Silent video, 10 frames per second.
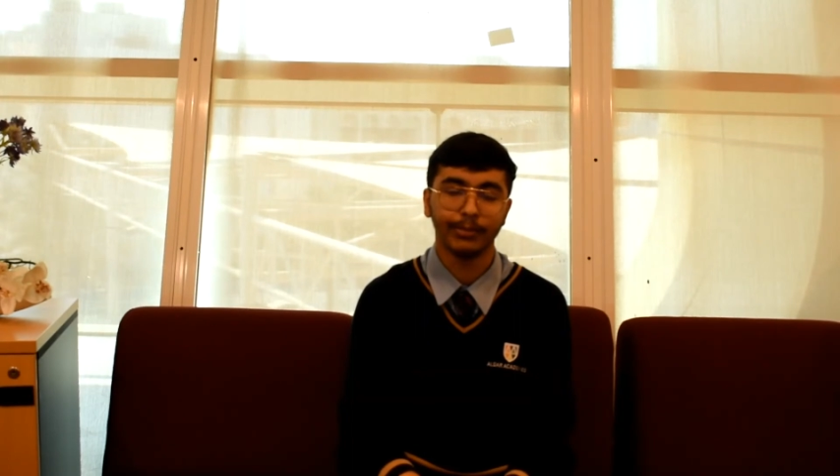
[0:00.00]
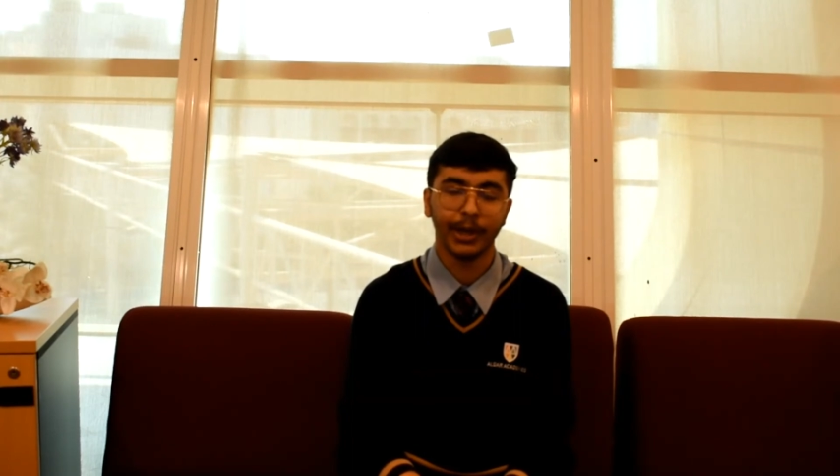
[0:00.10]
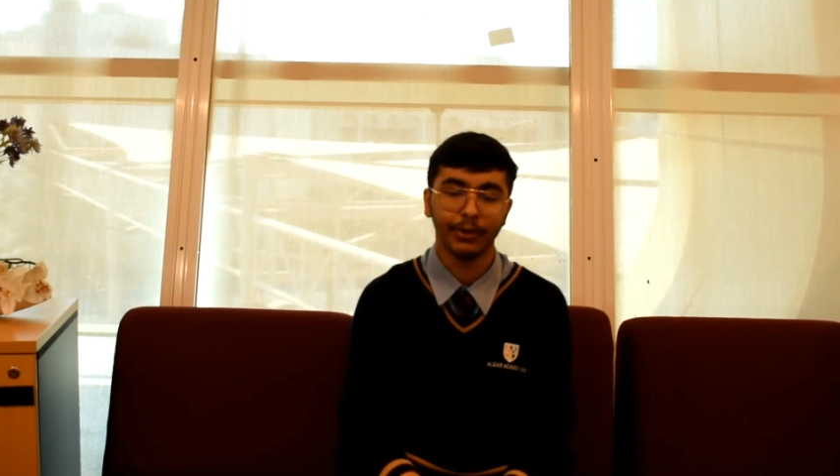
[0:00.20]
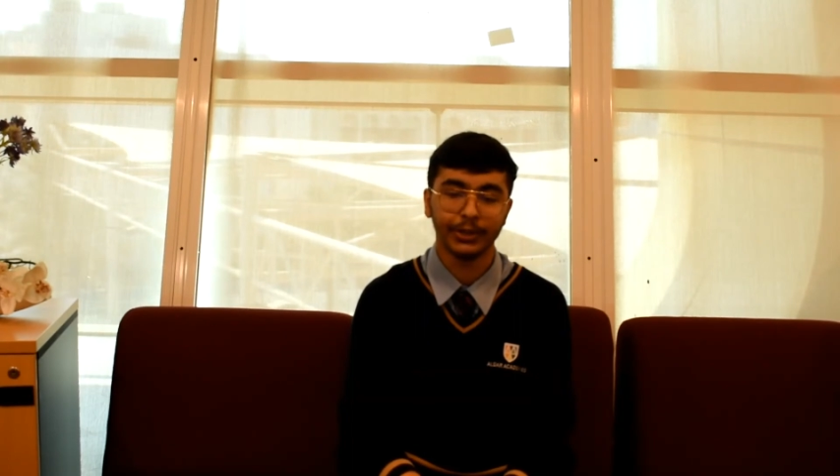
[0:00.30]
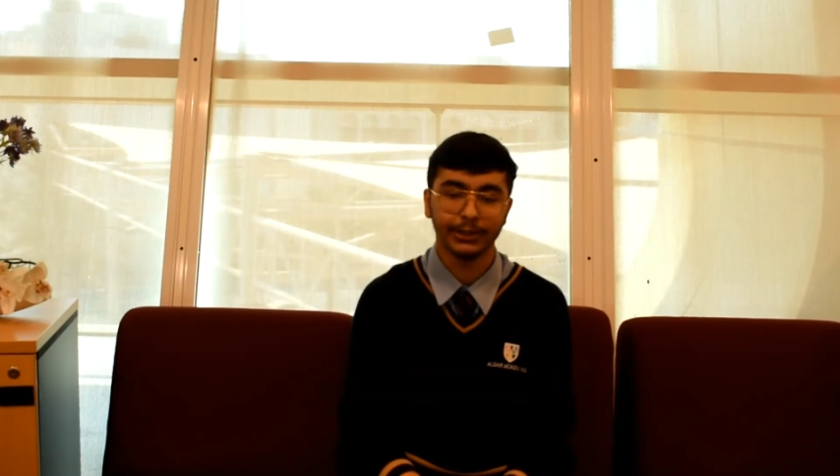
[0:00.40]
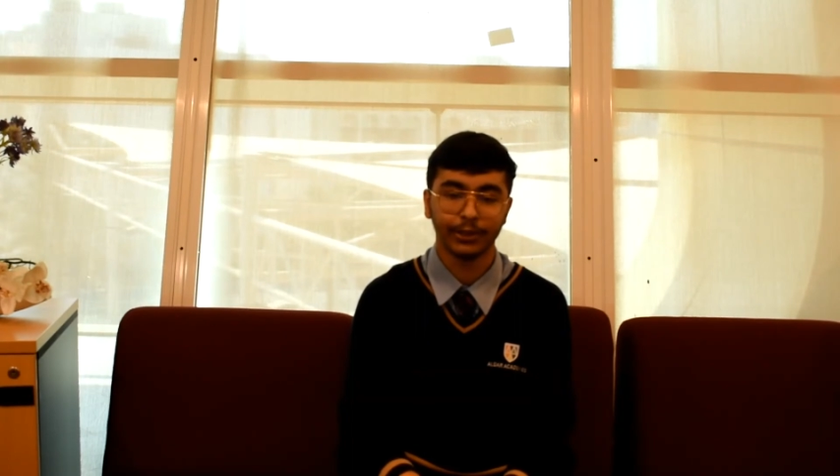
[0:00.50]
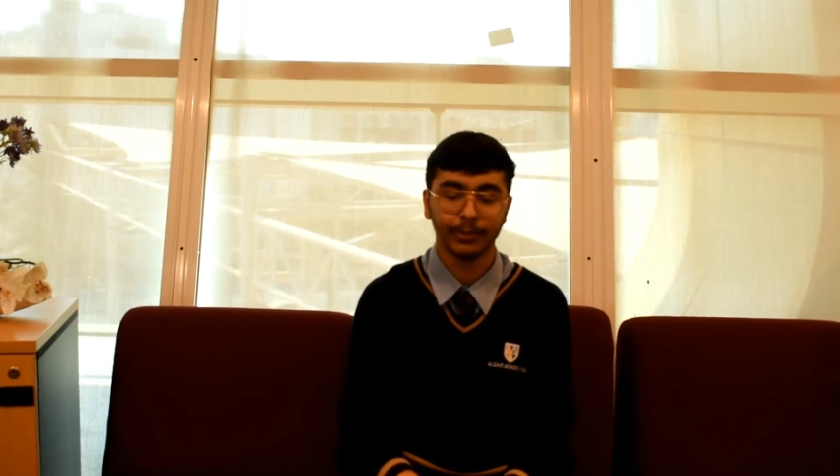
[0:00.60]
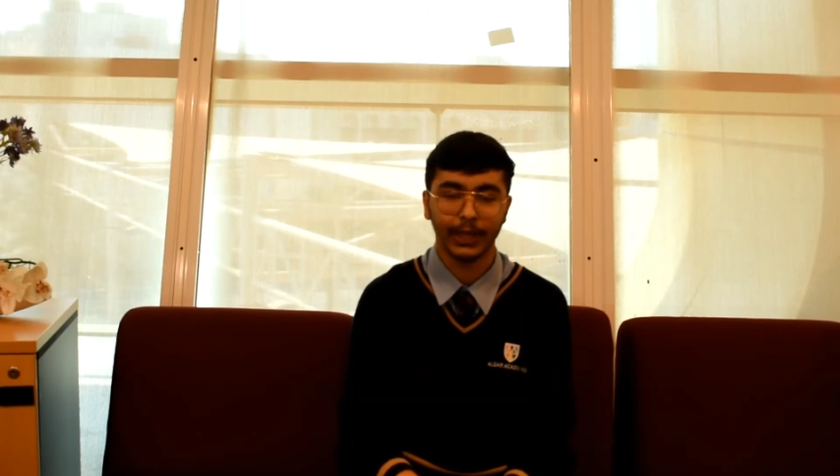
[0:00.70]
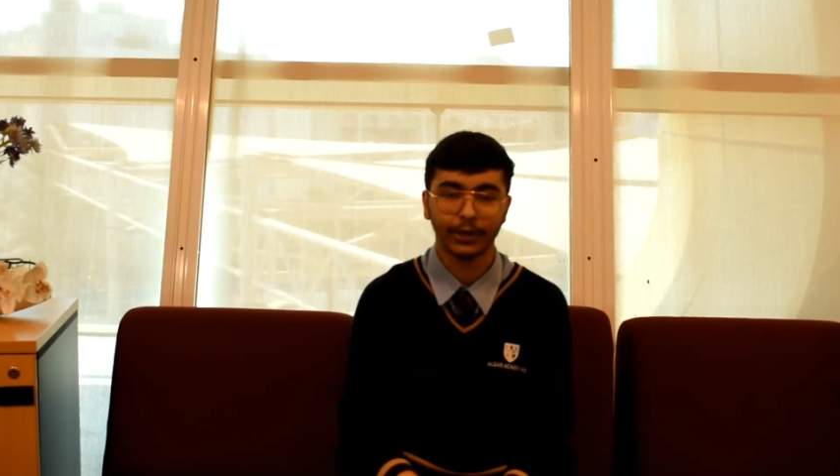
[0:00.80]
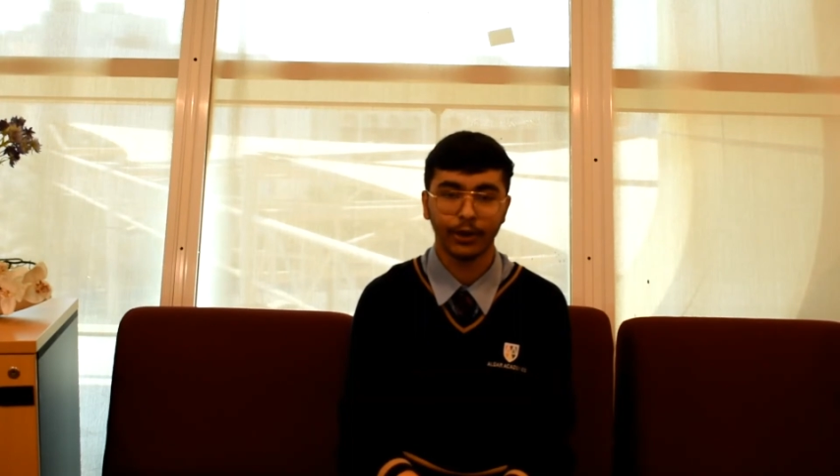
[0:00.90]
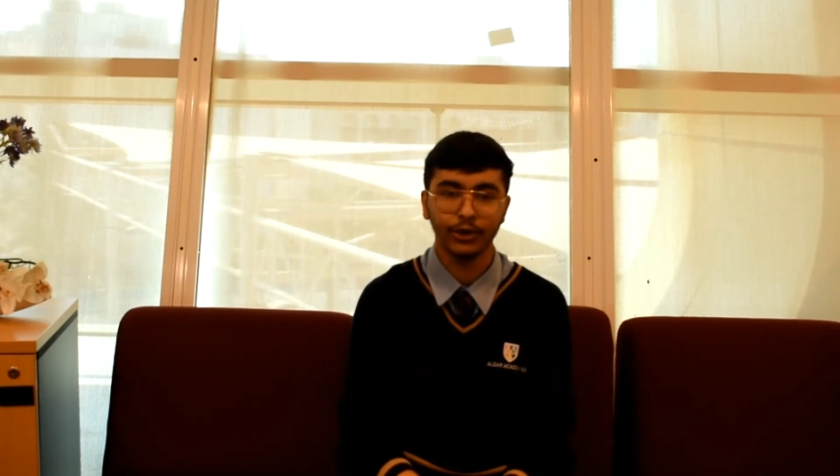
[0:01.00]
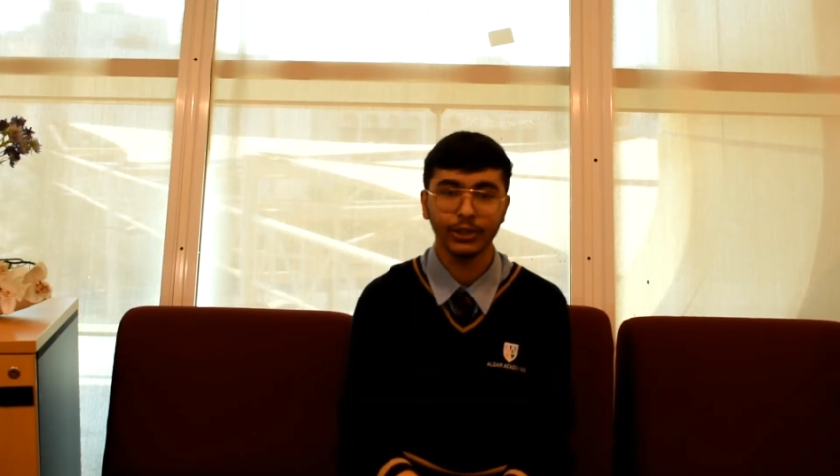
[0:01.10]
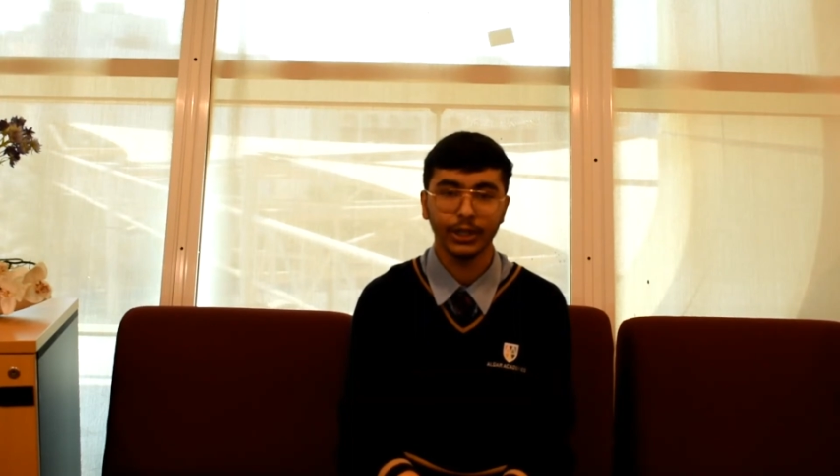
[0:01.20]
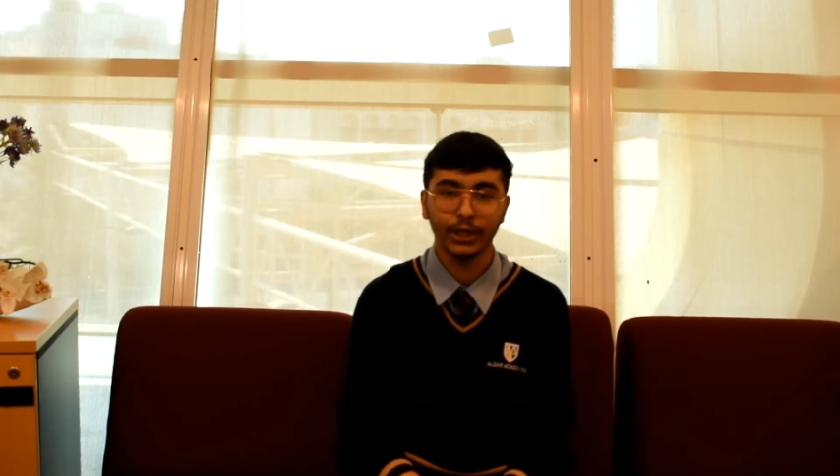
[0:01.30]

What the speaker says: raising their placards,